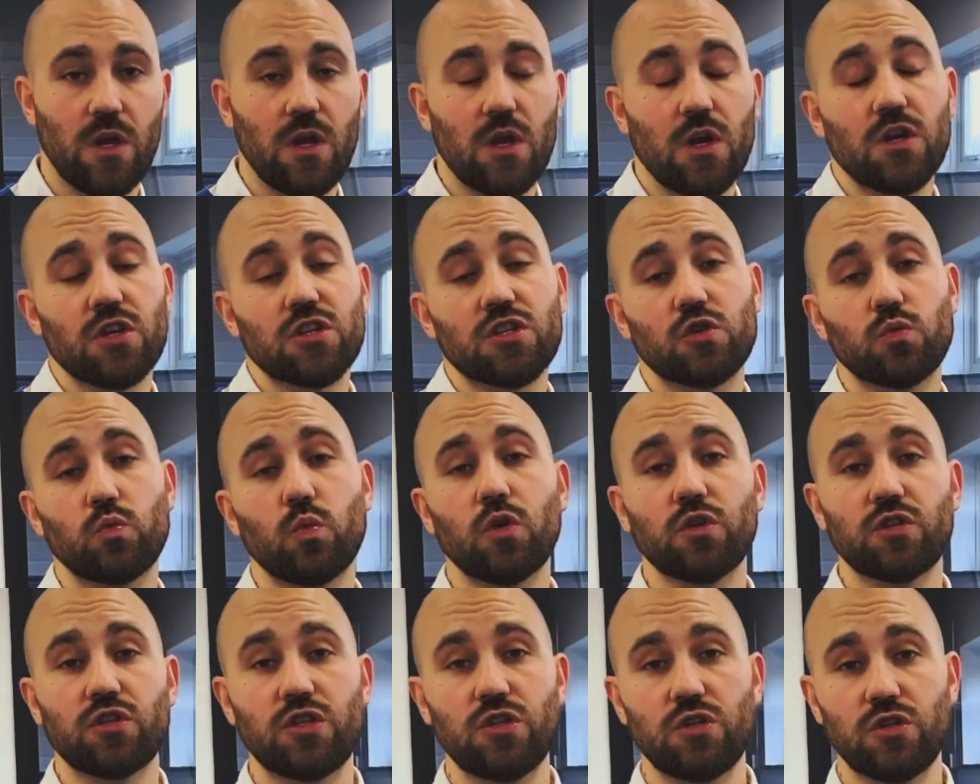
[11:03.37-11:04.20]
So
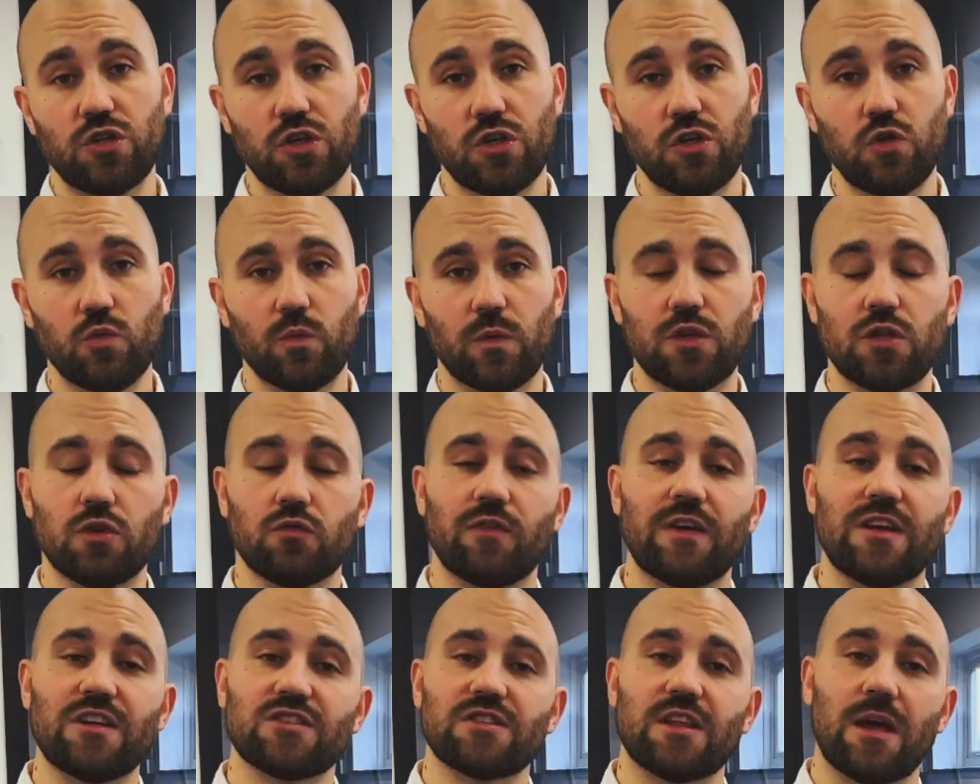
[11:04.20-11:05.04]
what do you do when you
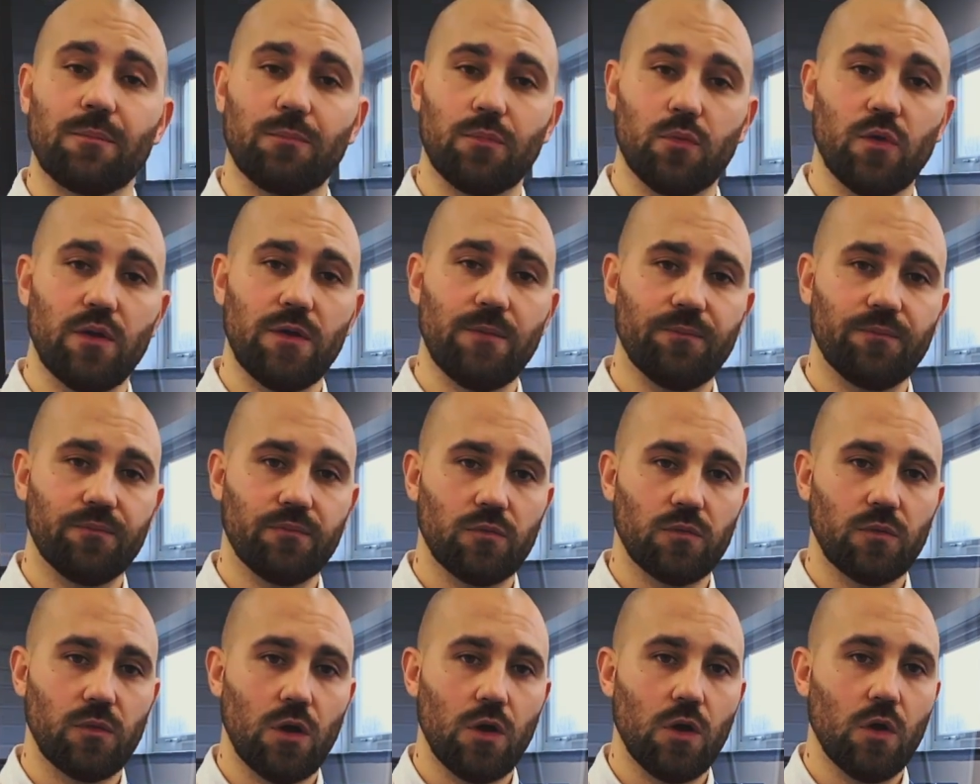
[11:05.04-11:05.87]
reach that point?
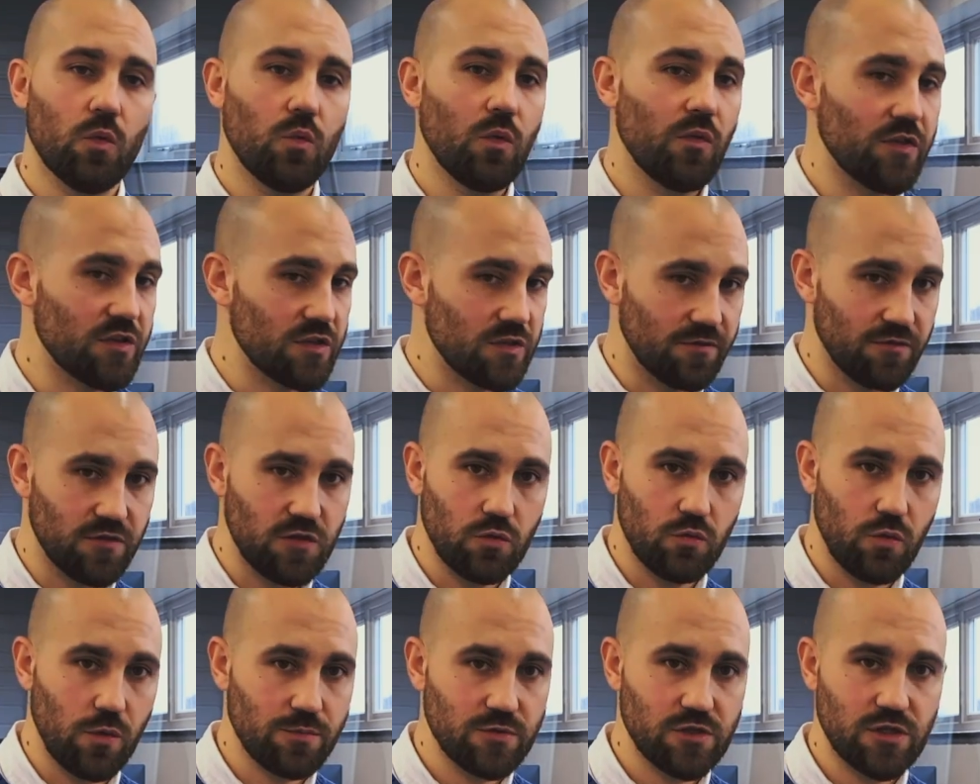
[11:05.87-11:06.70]
Well, there's a
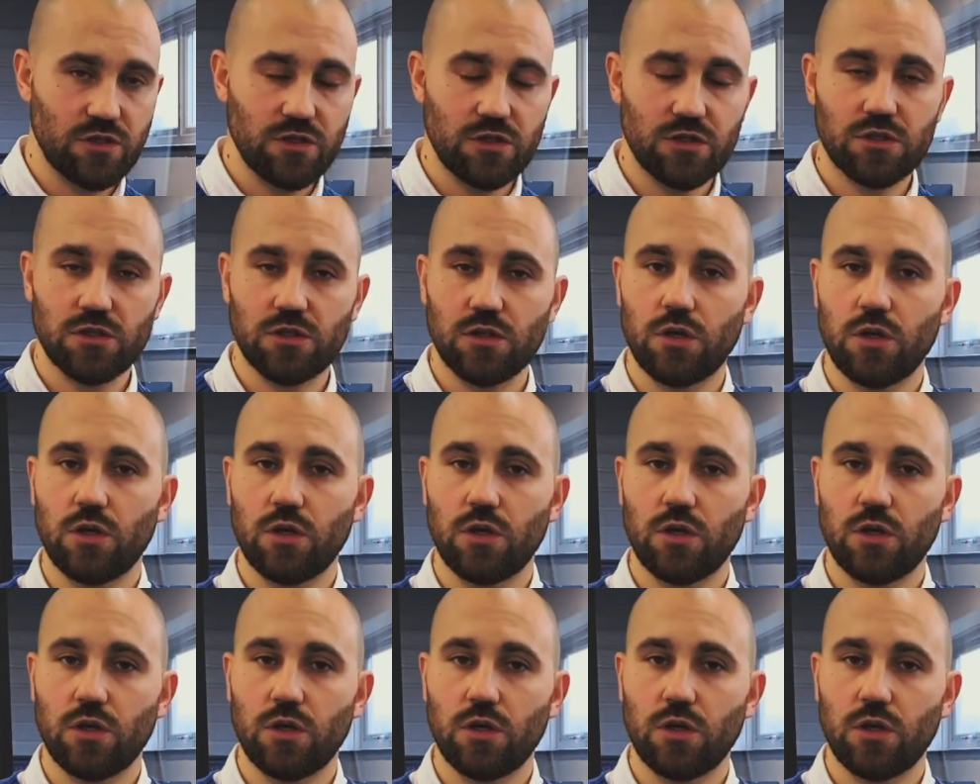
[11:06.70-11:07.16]
few options.